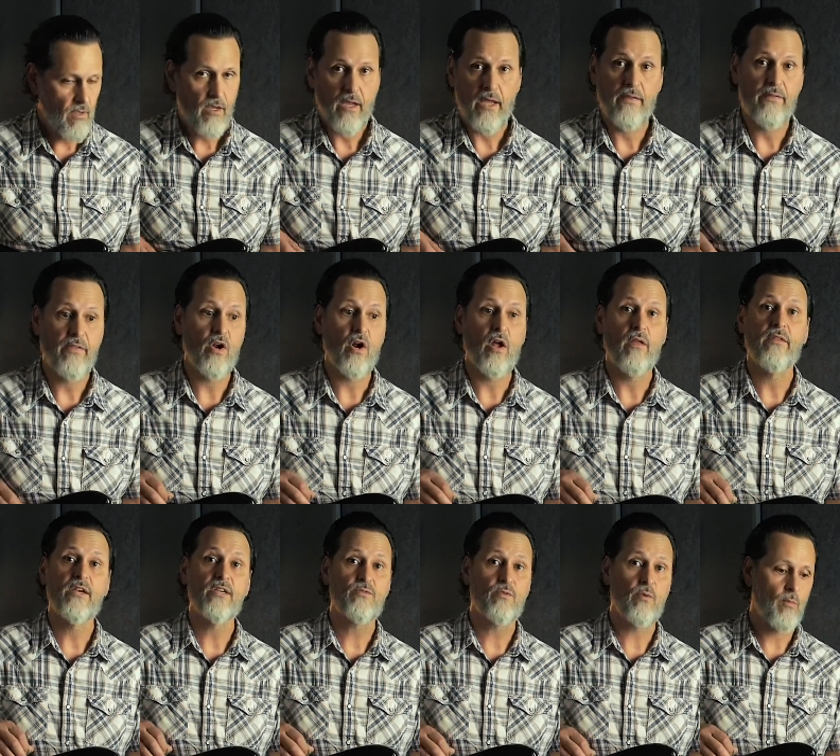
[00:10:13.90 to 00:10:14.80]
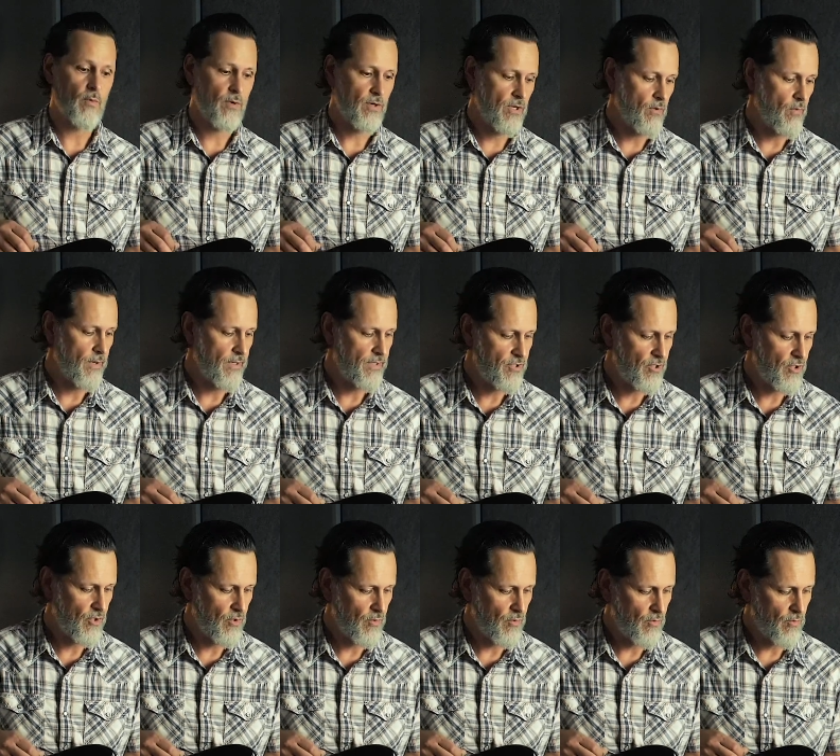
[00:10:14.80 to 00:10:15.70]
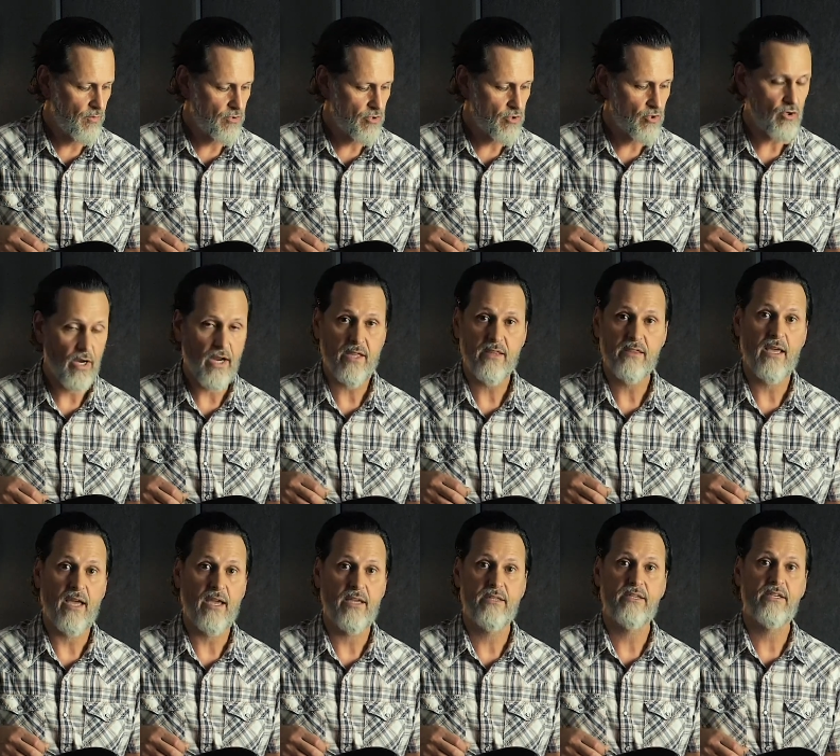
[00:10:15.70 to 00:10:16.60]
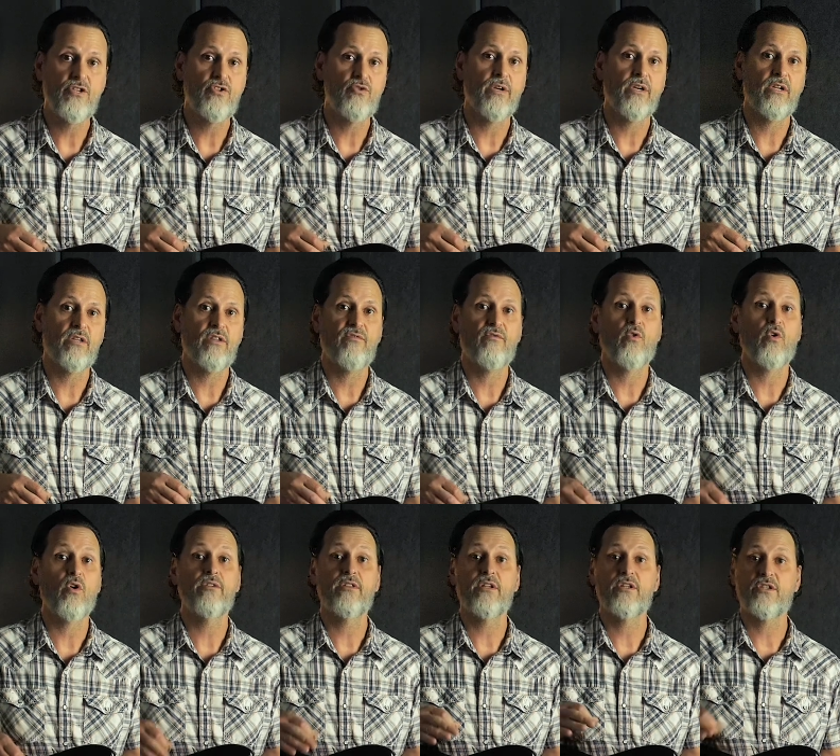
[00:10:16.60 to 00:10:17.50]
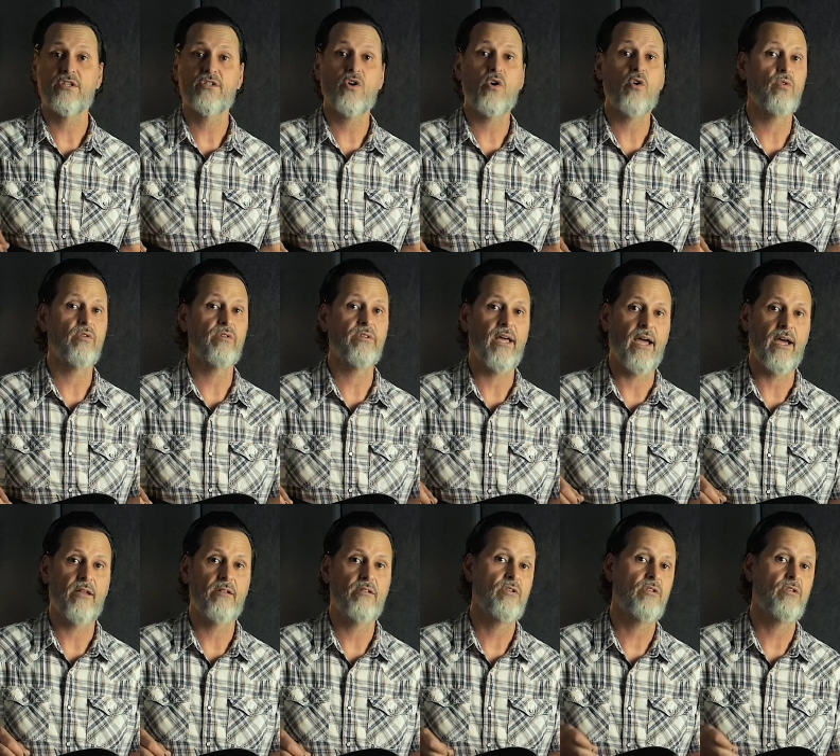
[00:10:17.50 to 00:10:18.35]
And then on this one, we're going to strike that D string at the 4th and just hold that.